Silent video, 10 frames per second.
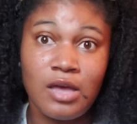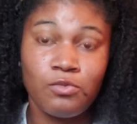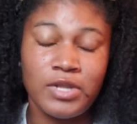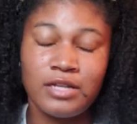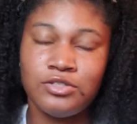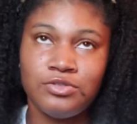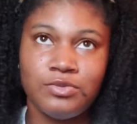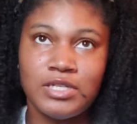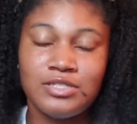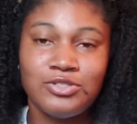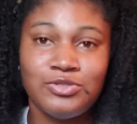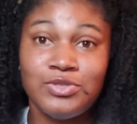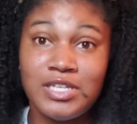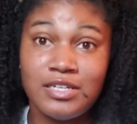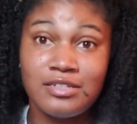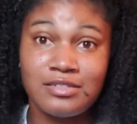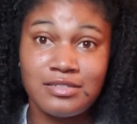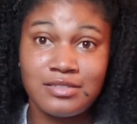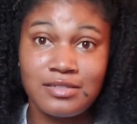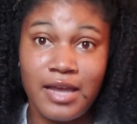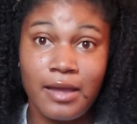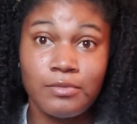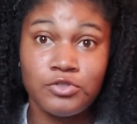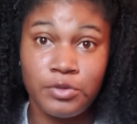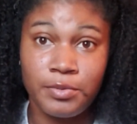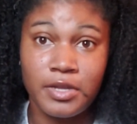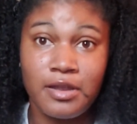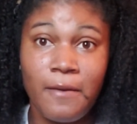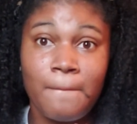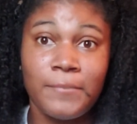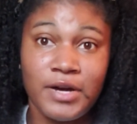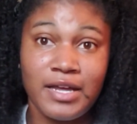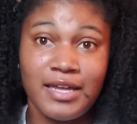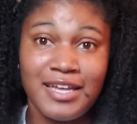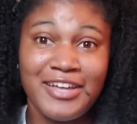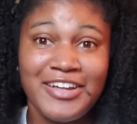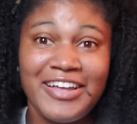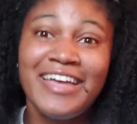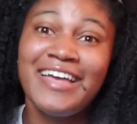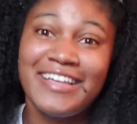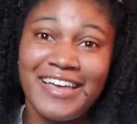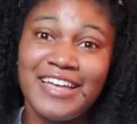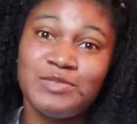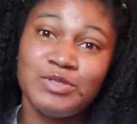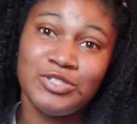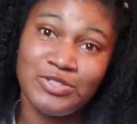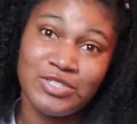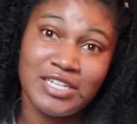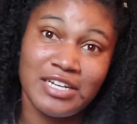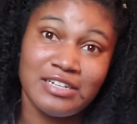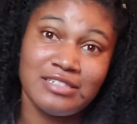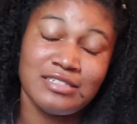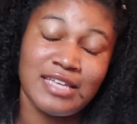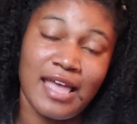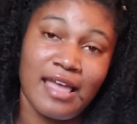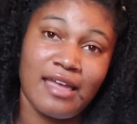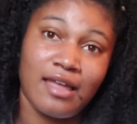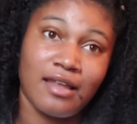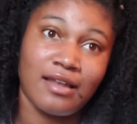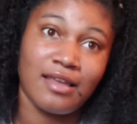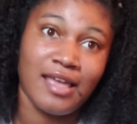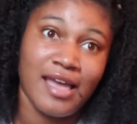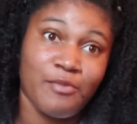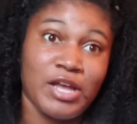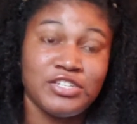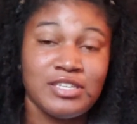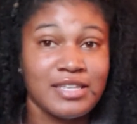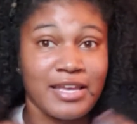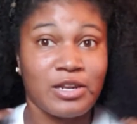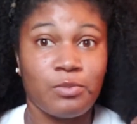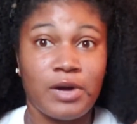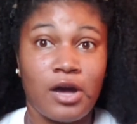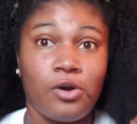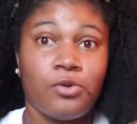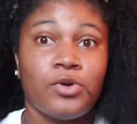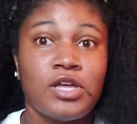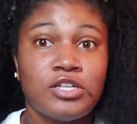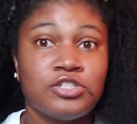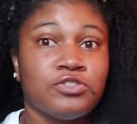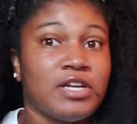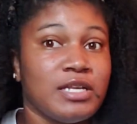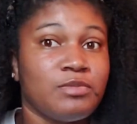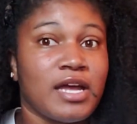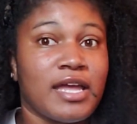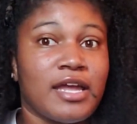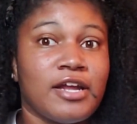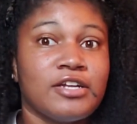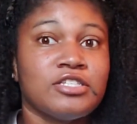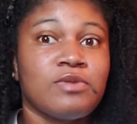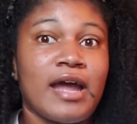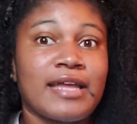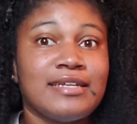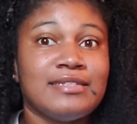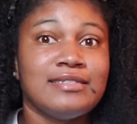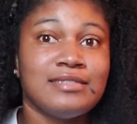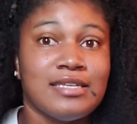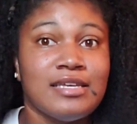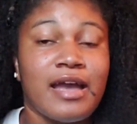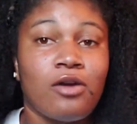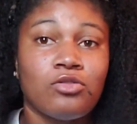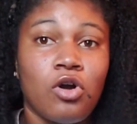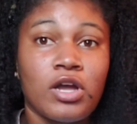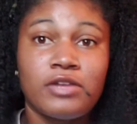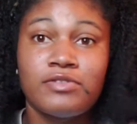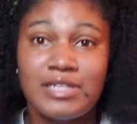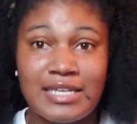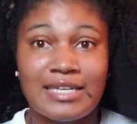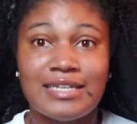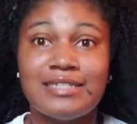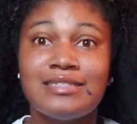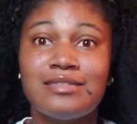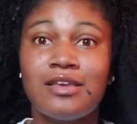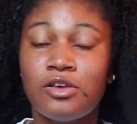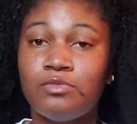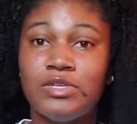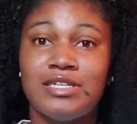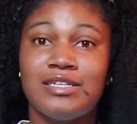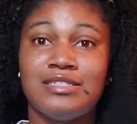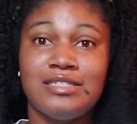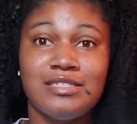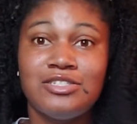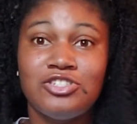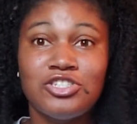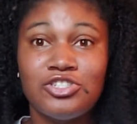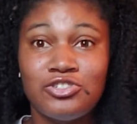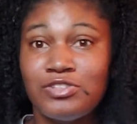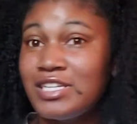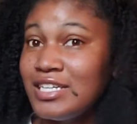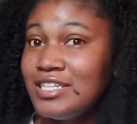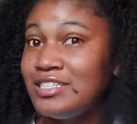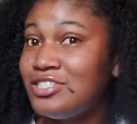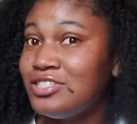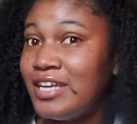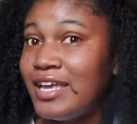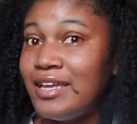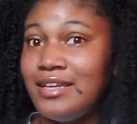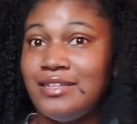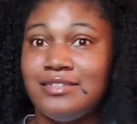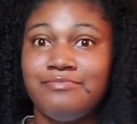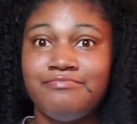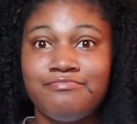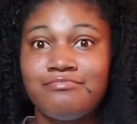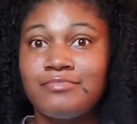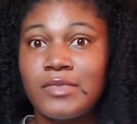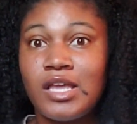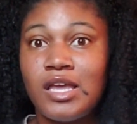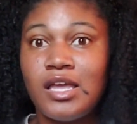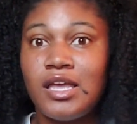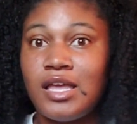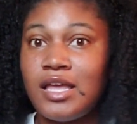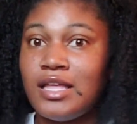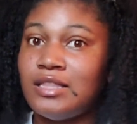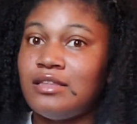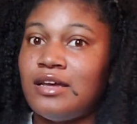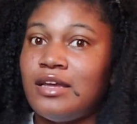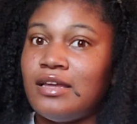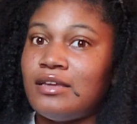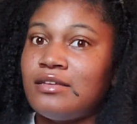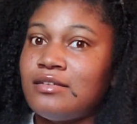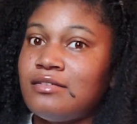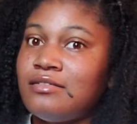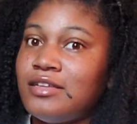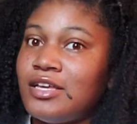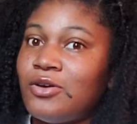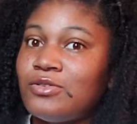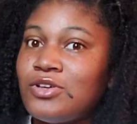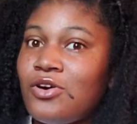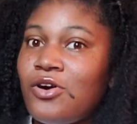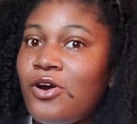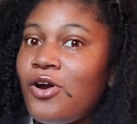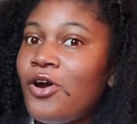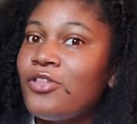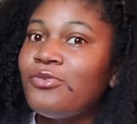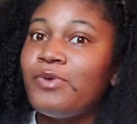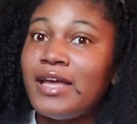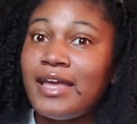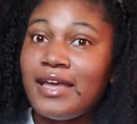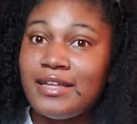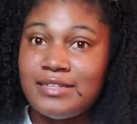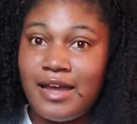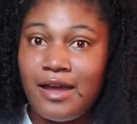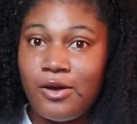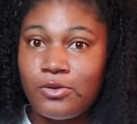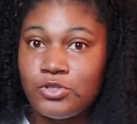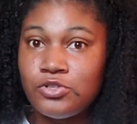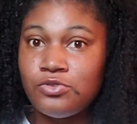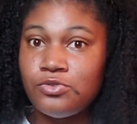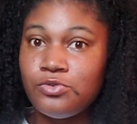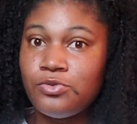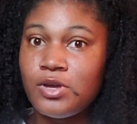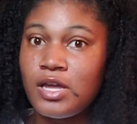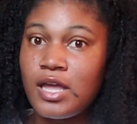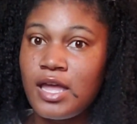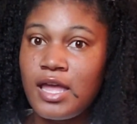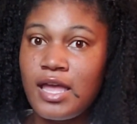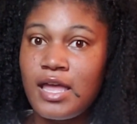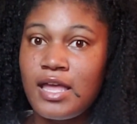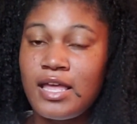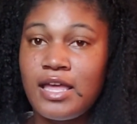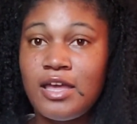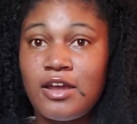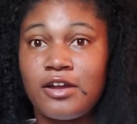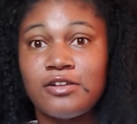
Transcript: Not 2 weeks, 2 years. I am tripping. But yeah, it's been 2 years, and I'm actually thinking about straightening my hair so I can see how long it really is, because this is just shrinkage, and like it goes all the way down to here.